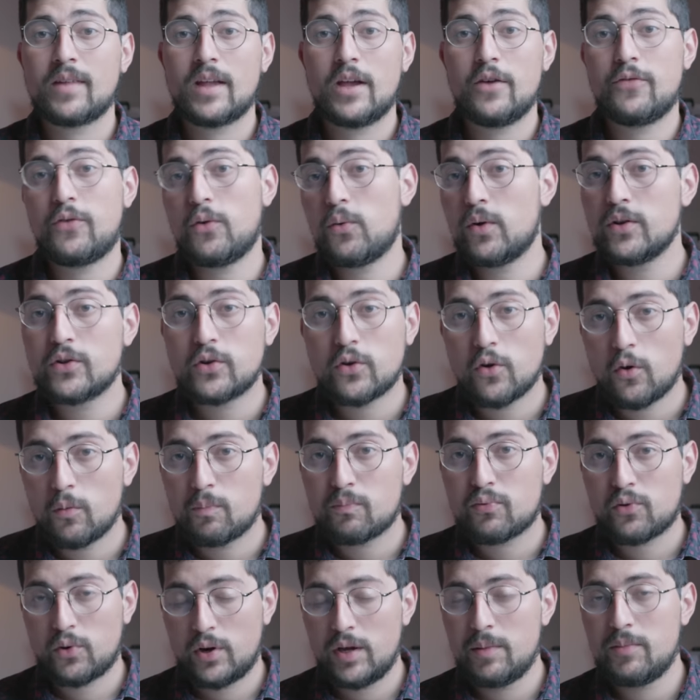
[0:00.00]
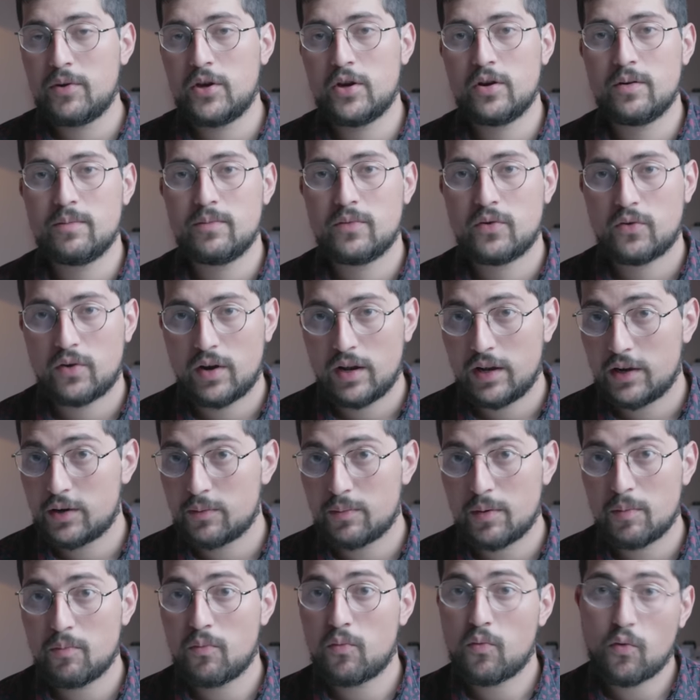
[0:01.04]
If you want to go premium or a little
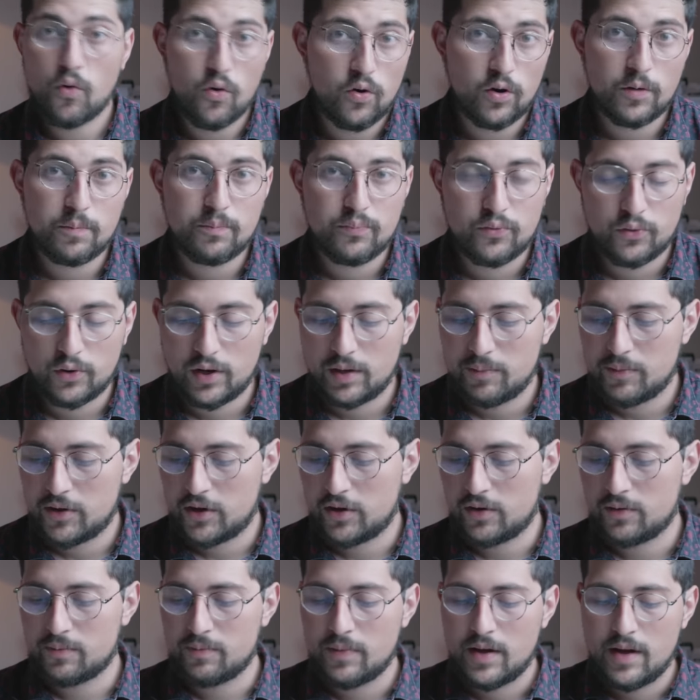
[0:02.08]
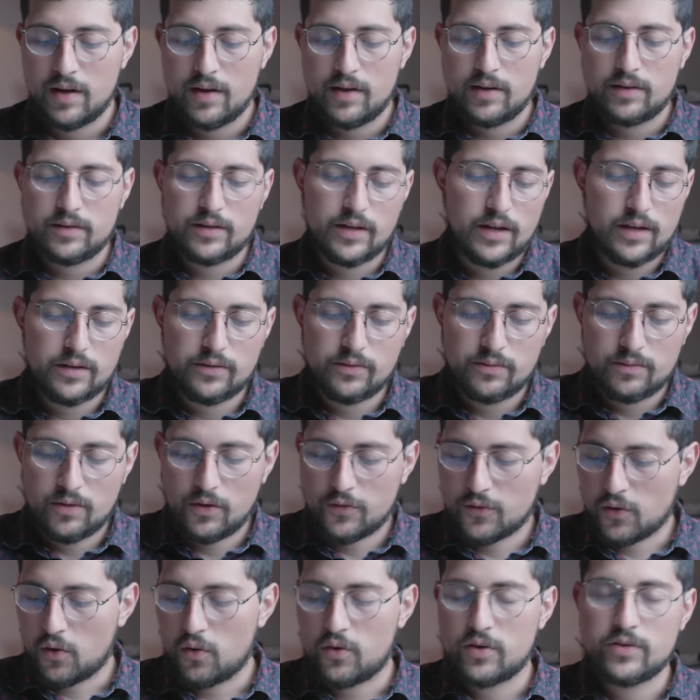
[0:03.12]
bit more premium, then
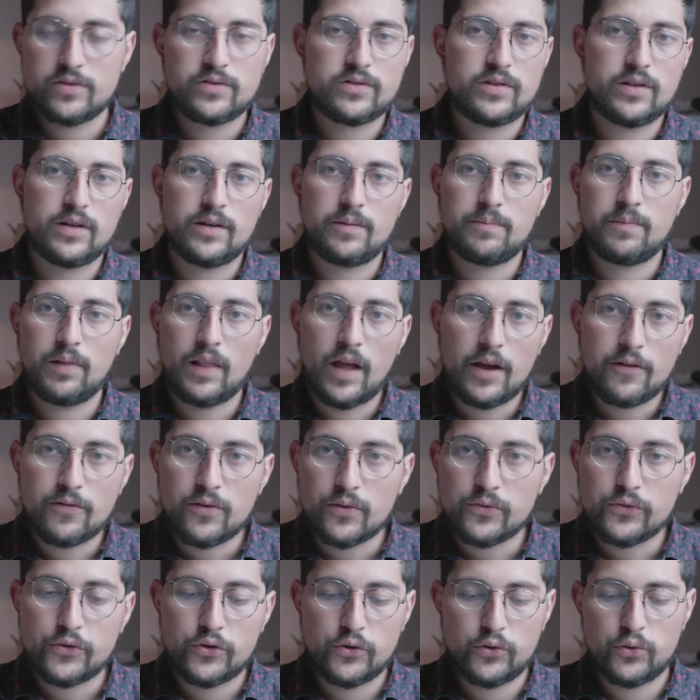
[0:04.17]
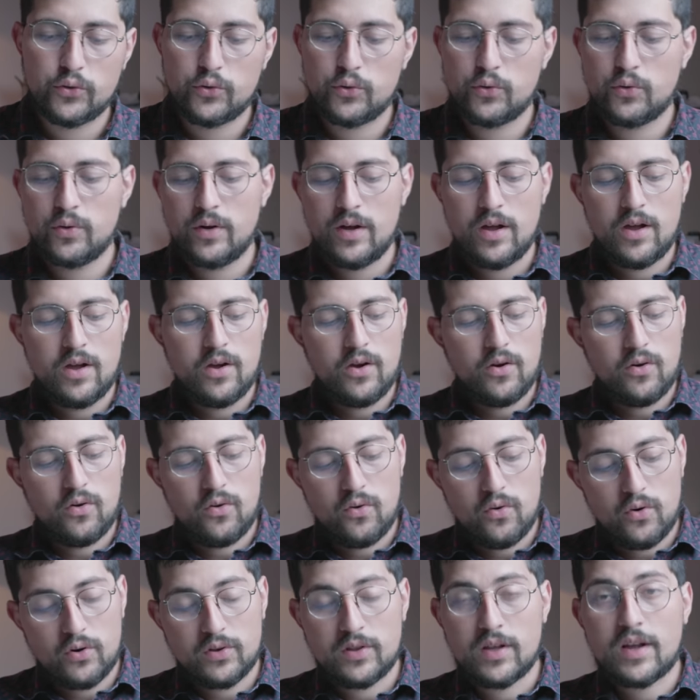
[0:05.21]
of course the Light Phone 2
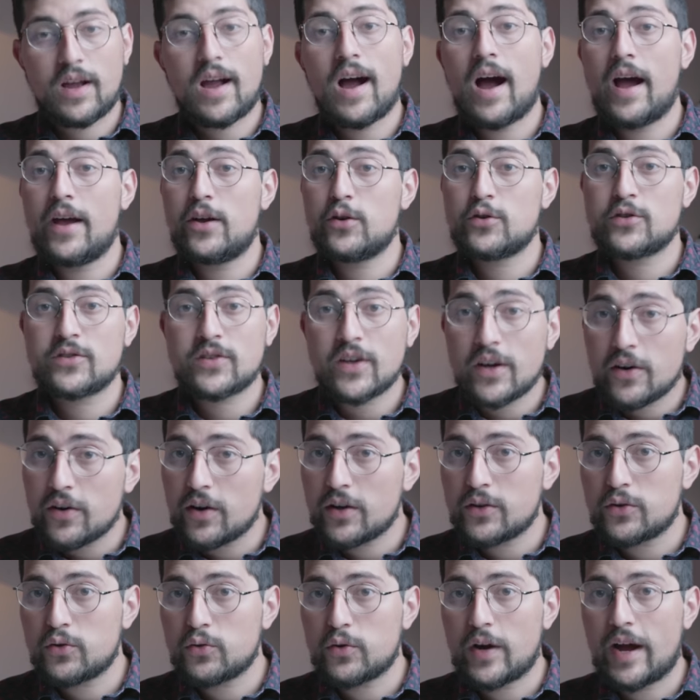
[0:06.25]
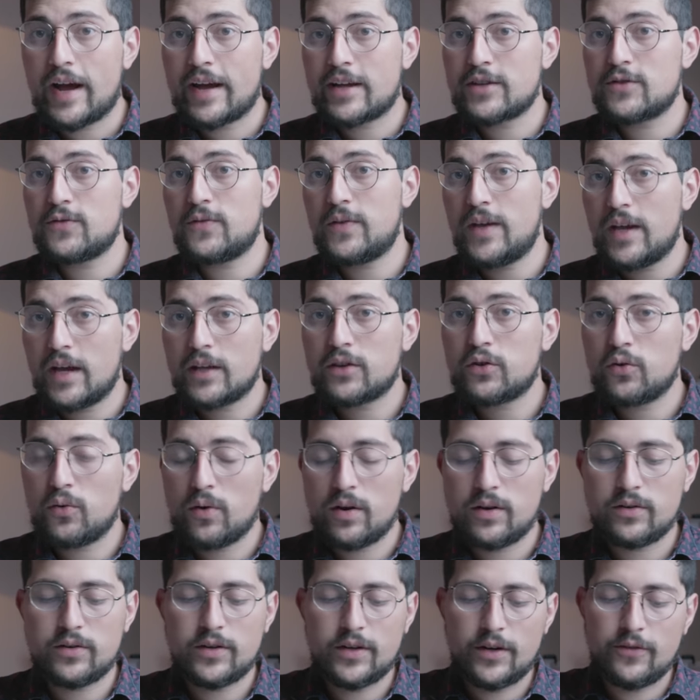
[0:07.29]
or the Kyocera DuraXV
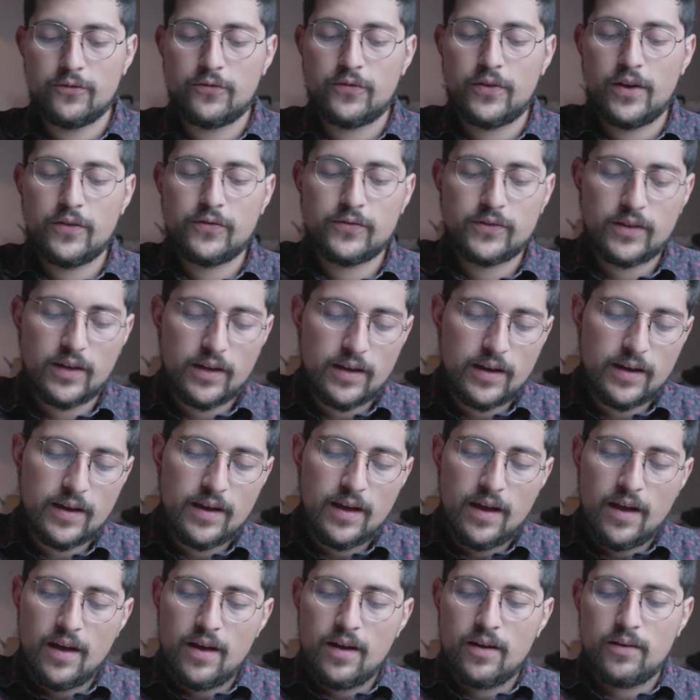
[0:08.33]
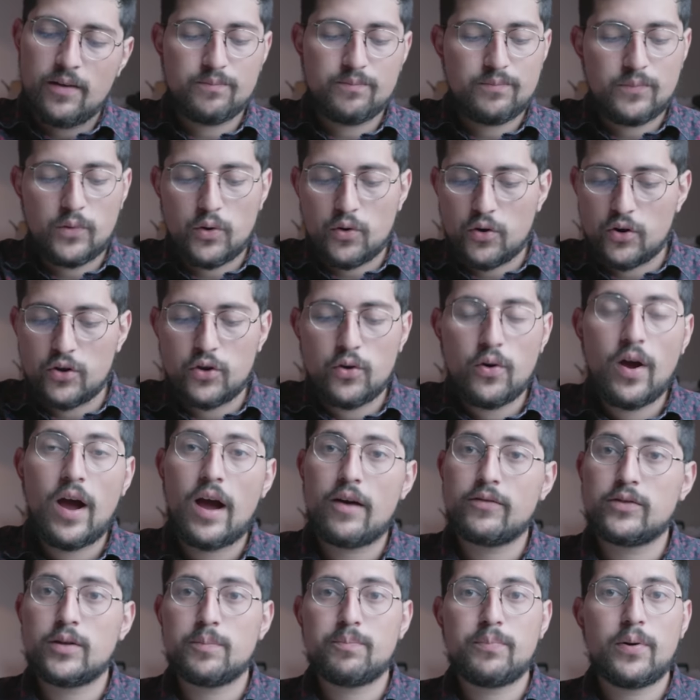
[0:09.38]
250, or you
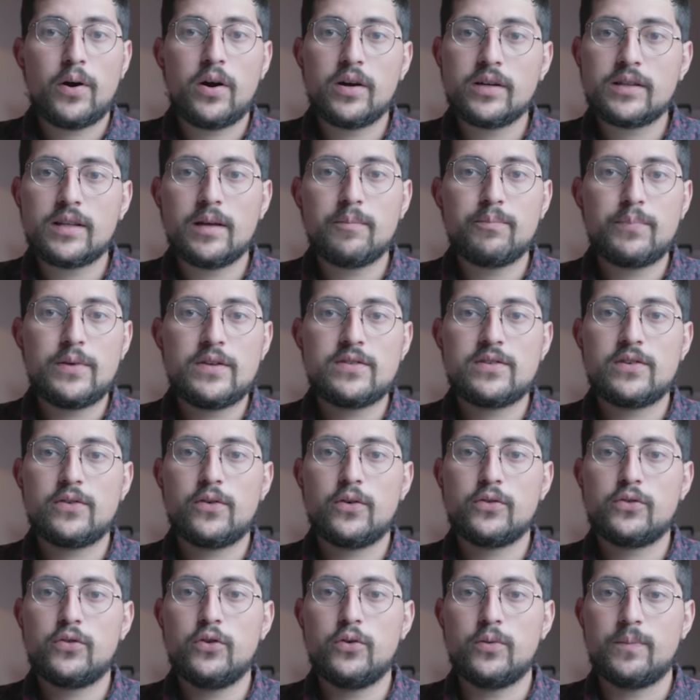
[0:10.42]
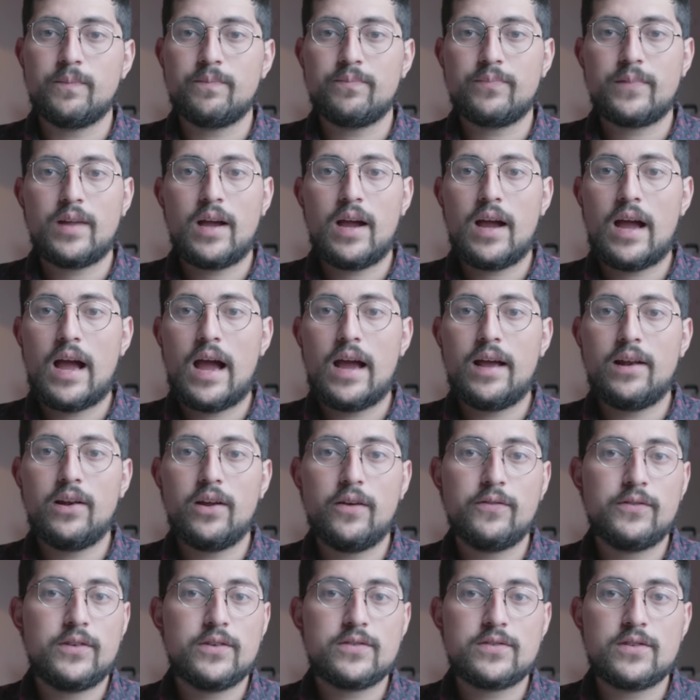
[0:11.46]
have the Punkt MP02. I
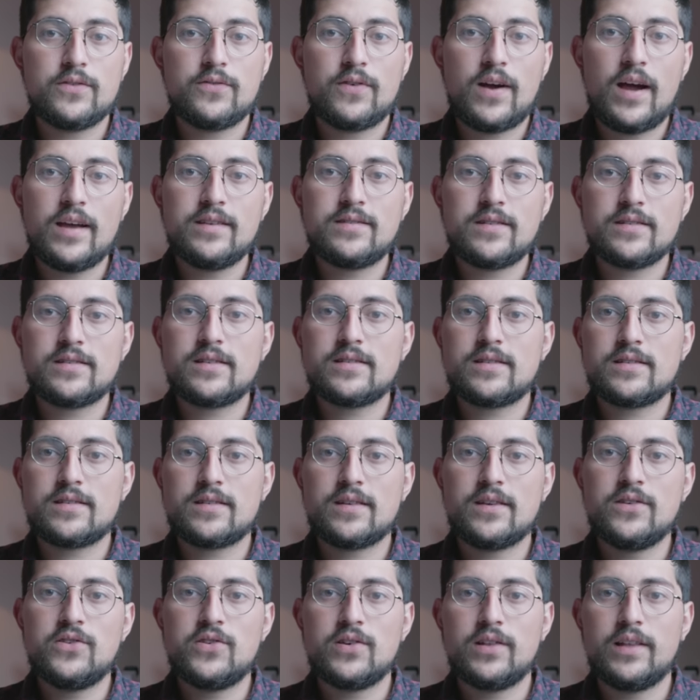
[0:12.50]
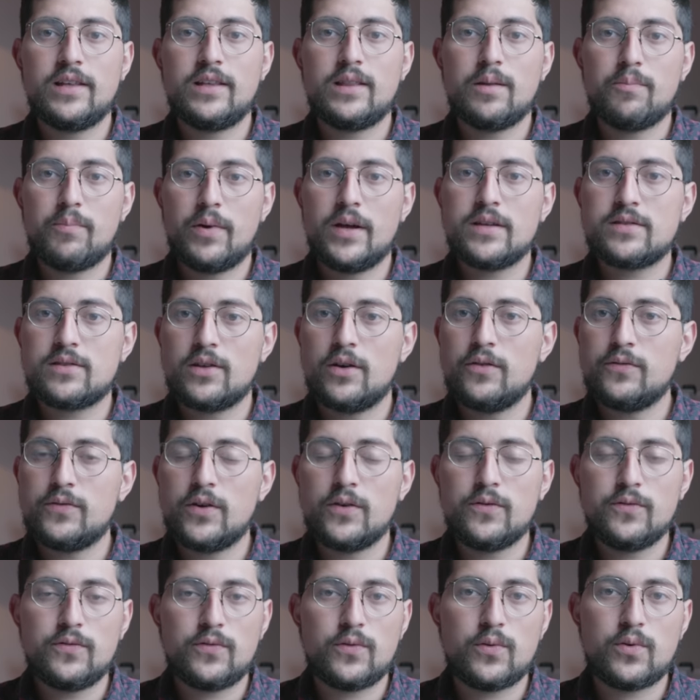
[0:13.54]
love this device. This is essentially the best dumb
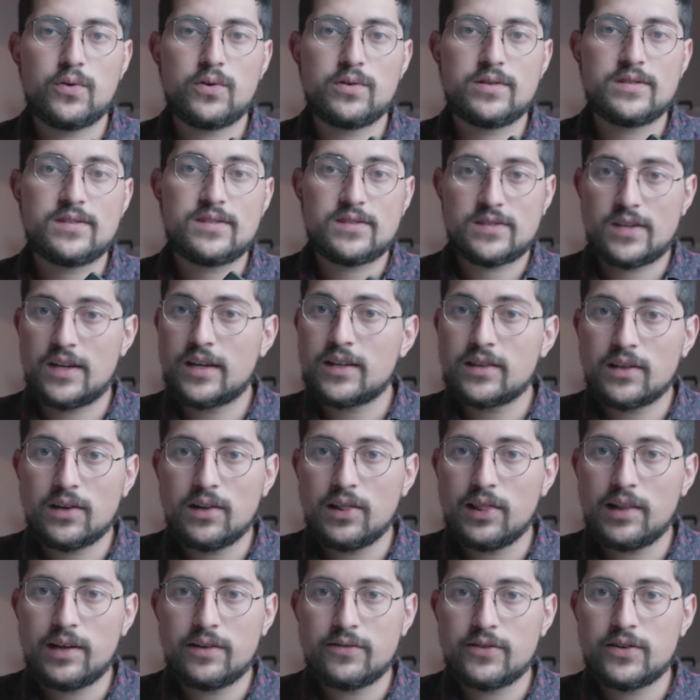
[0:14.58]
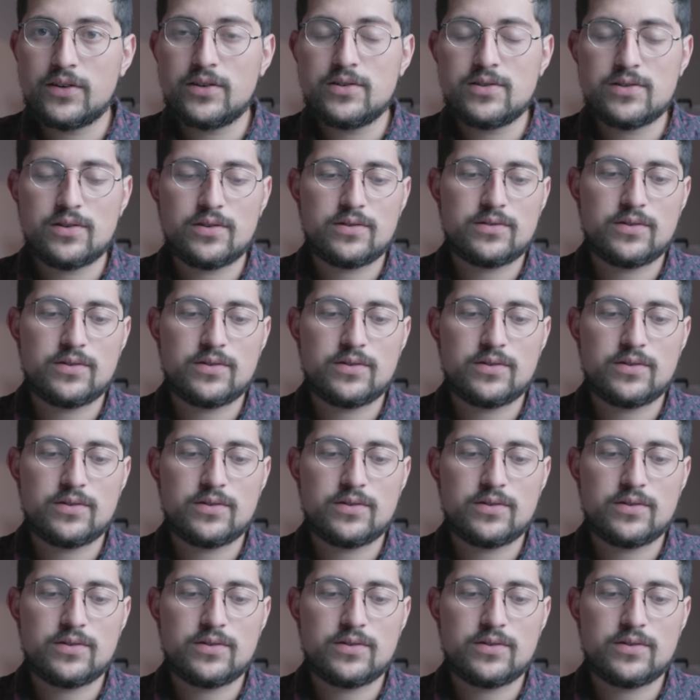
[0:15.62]
phone for Signal lovers.